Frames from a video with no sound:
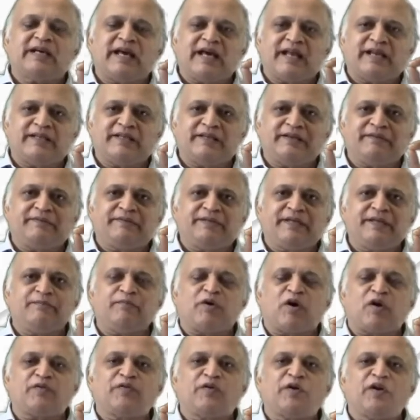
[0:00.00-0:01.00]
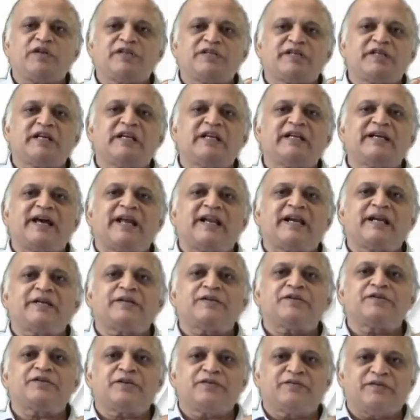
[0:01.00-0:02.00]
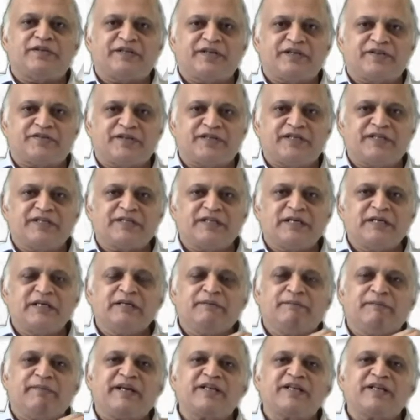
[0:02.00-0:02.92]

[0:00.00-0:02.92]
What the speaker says: the morphological characters of the disease